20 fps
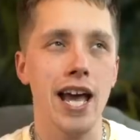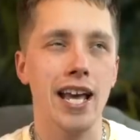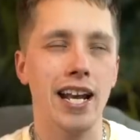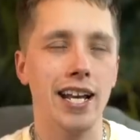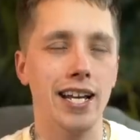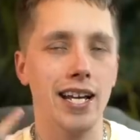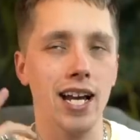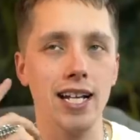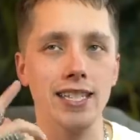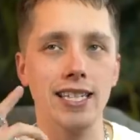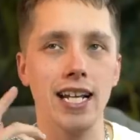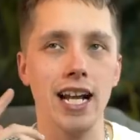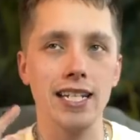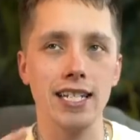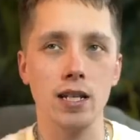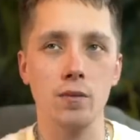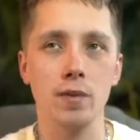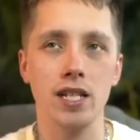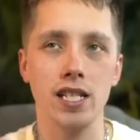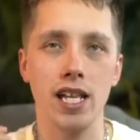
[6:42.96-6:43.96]
And I got that
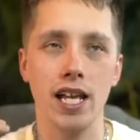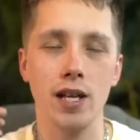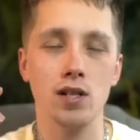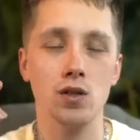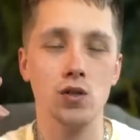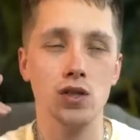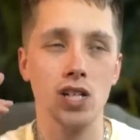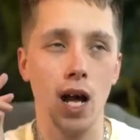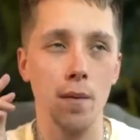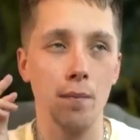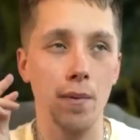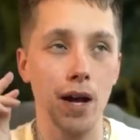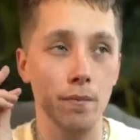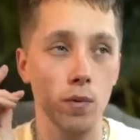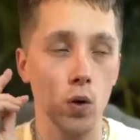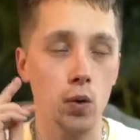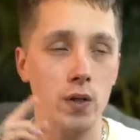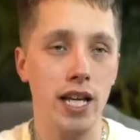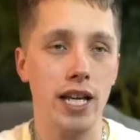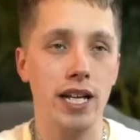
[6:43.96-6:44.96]
idea because I stopped by
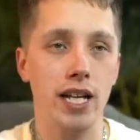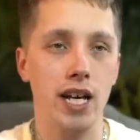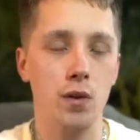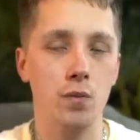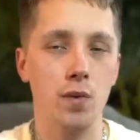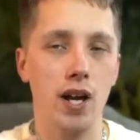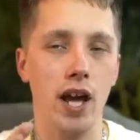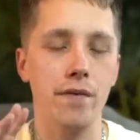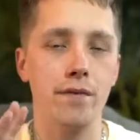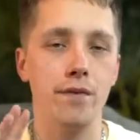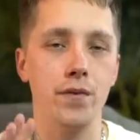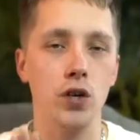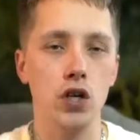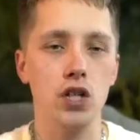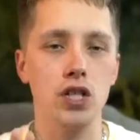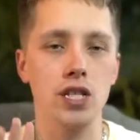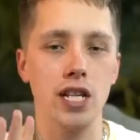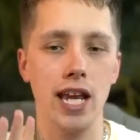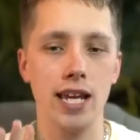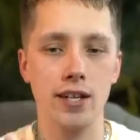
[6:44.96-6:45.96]
Bodega. And when I
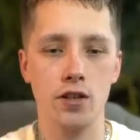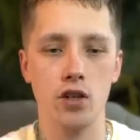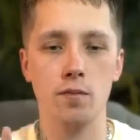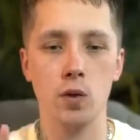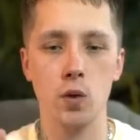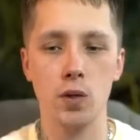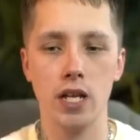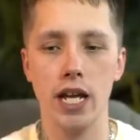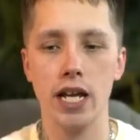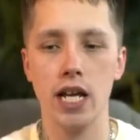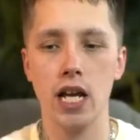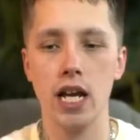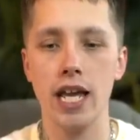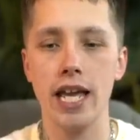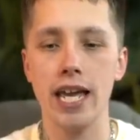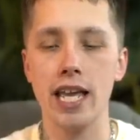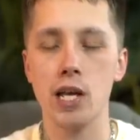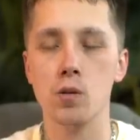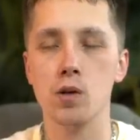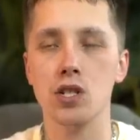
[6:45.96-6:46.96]
first entered Bodega,
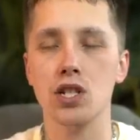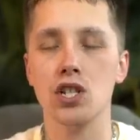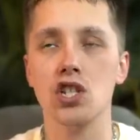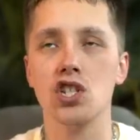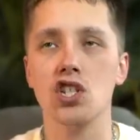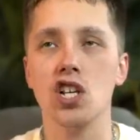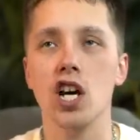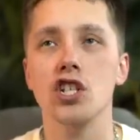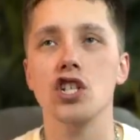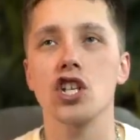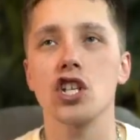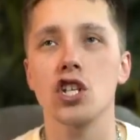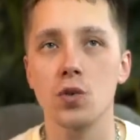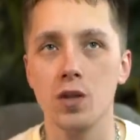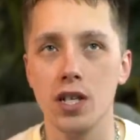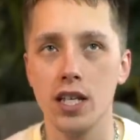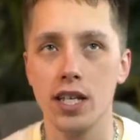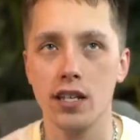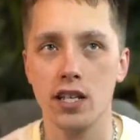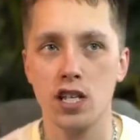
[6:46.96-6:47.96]
it was such a
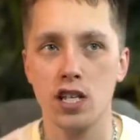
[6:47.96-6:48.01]
unique